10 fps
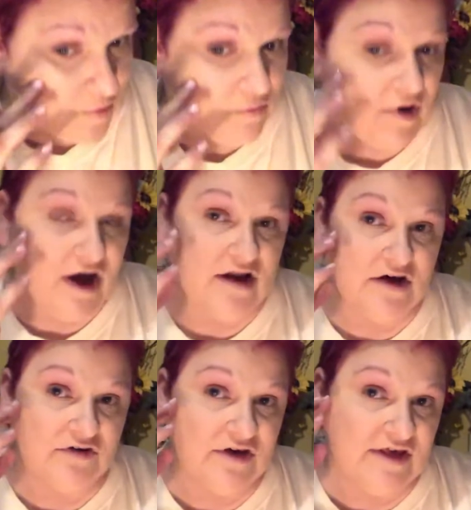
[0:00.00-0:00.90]
right
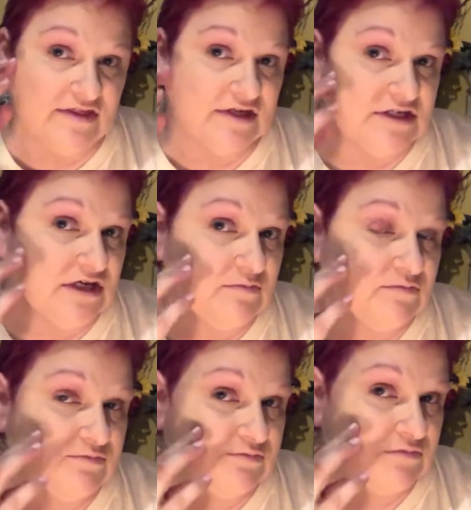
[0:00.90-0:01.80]
underneath the cheek,
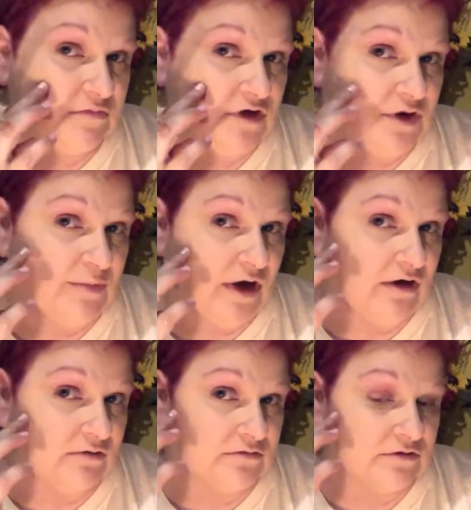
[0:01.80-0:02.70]
your
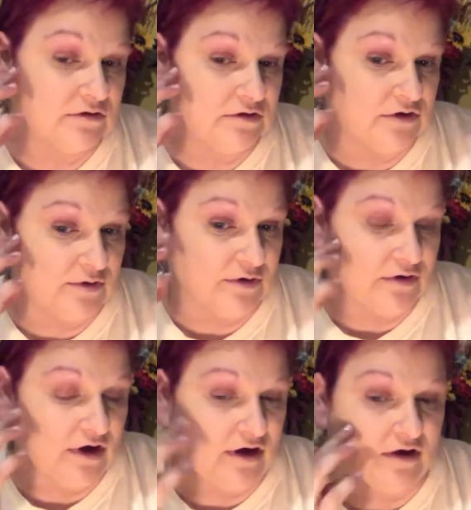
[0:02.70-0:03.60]
bone, your
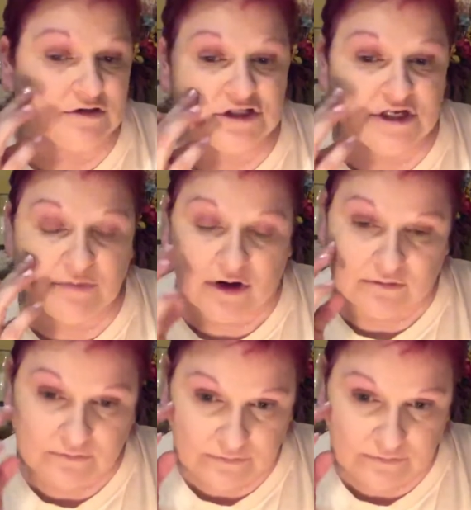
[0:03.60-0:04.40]
cheekbone.